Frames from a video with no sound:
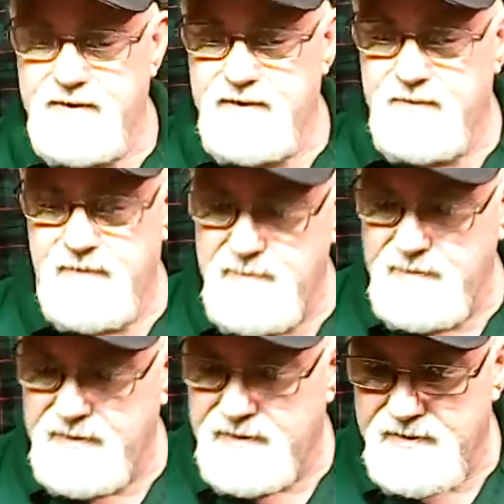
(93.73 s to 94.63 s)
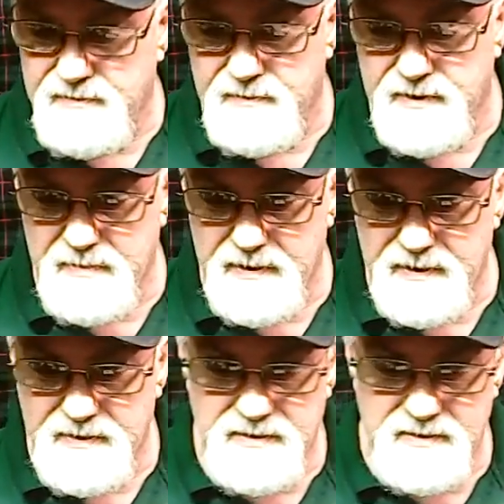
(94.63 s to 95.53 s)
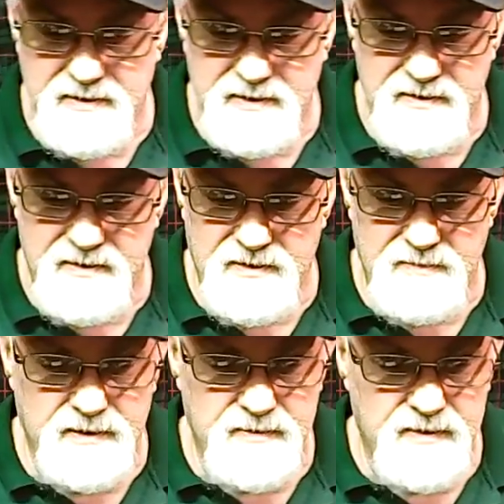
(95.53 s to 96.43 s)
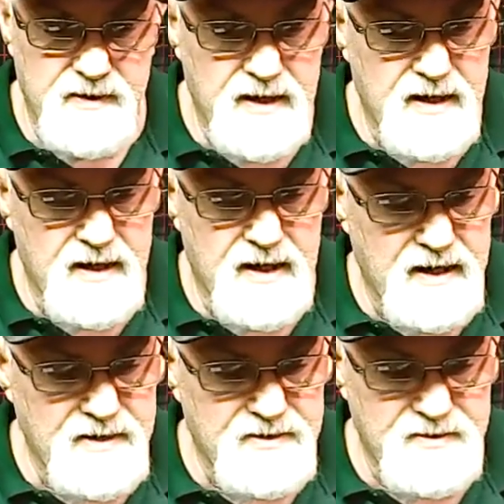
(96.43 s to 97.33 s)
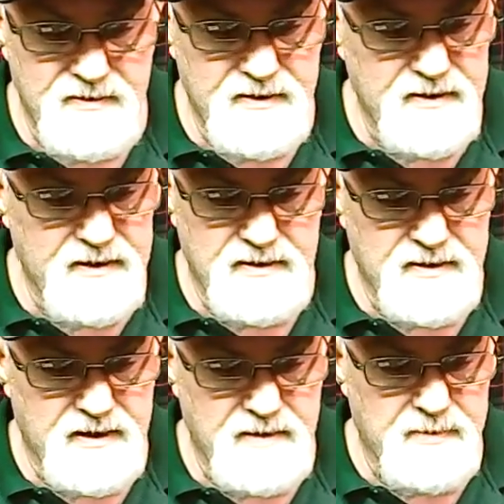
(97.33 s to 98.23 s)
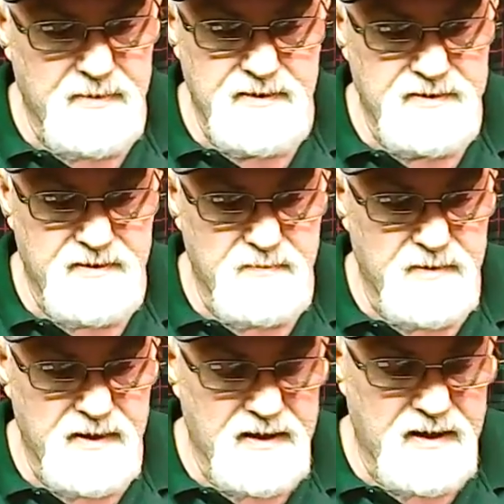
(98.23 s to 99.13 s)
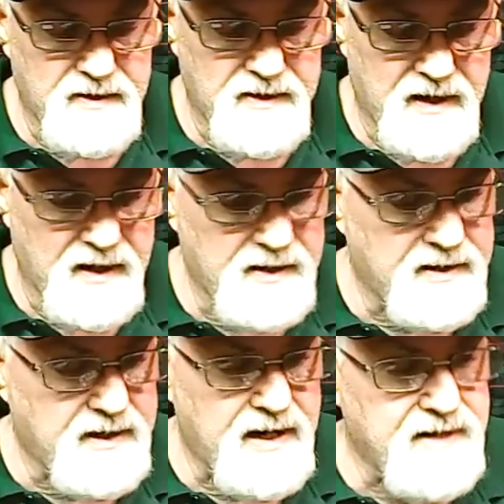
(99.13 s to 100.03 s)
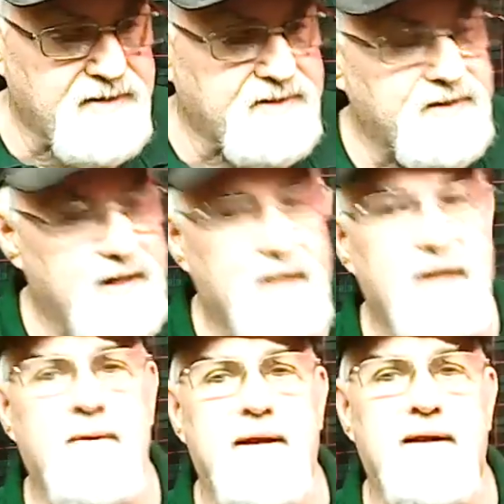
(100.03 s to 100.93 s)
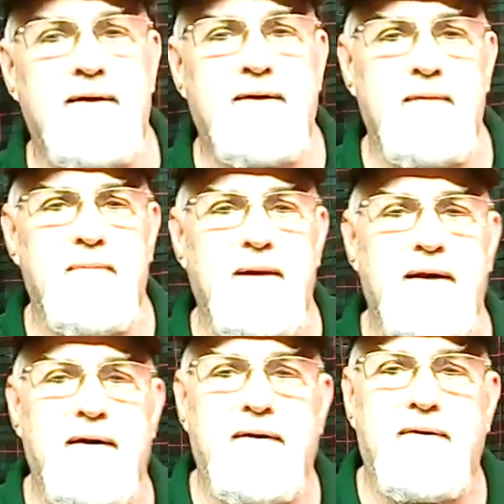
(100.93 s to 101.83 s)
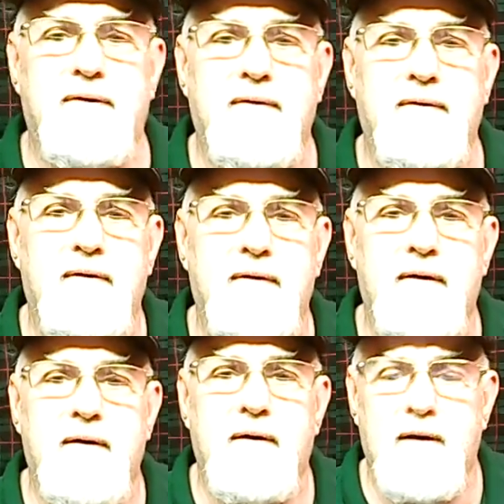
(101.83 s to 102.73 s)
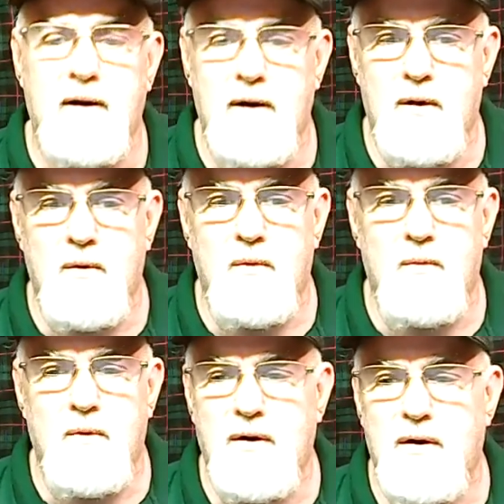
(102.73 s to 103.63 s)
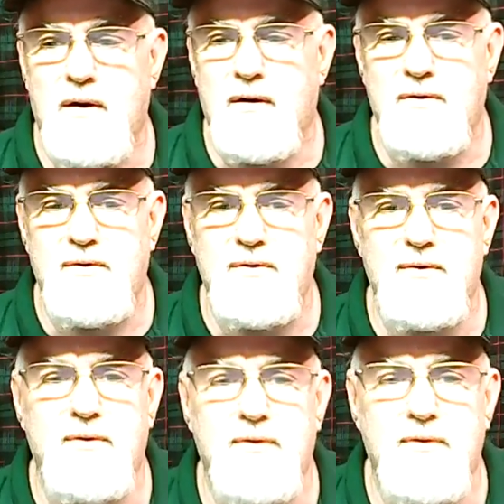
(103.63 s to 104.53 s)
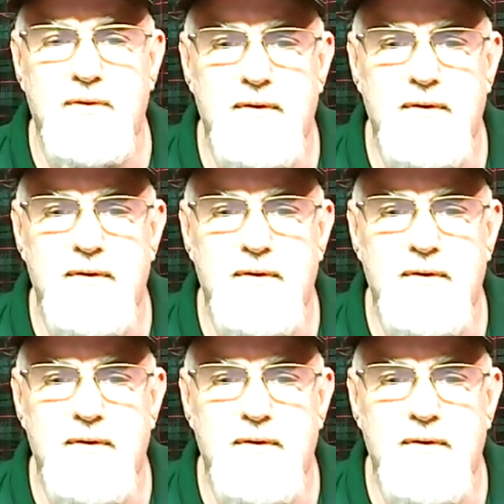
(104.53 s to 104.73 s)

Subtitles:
don't know what I'm doing, so don't worry about it. Just ignore me. Unless you can type in somewhere that I can't see anywhere to type in. So what I'll do